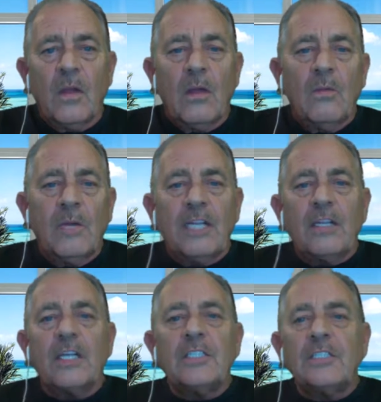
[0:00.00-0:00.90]
We get to
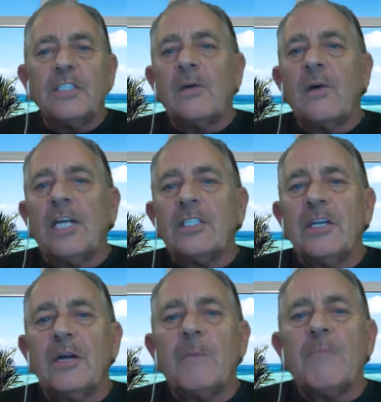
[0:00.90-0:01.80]

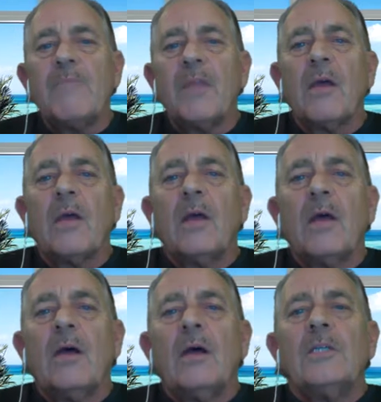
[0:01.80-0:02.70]
consideration.
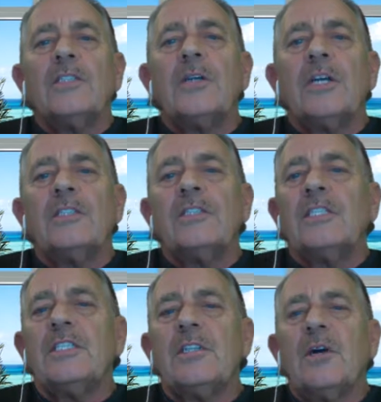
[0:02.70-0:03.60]
So
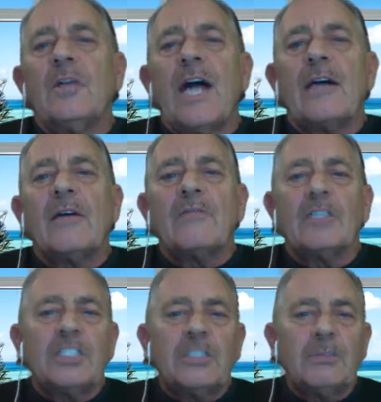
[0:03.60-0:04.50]
there's no lack of
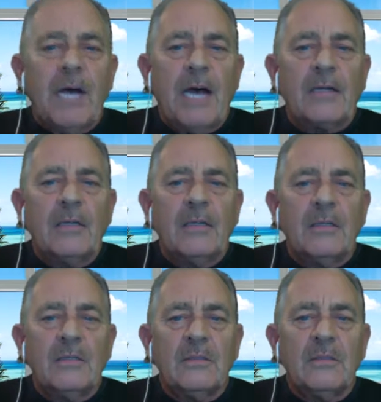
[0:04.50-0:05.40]
respect
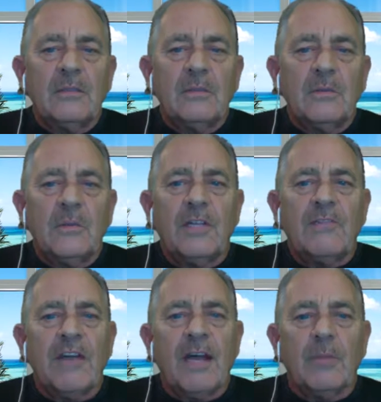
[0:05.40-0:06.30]
with the
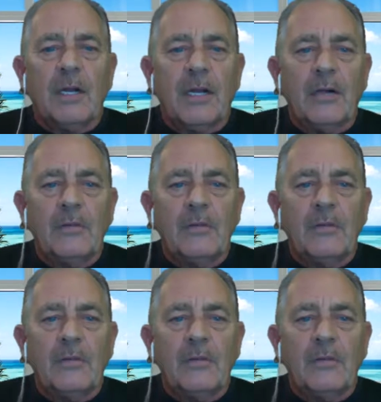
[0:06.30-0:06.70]
family.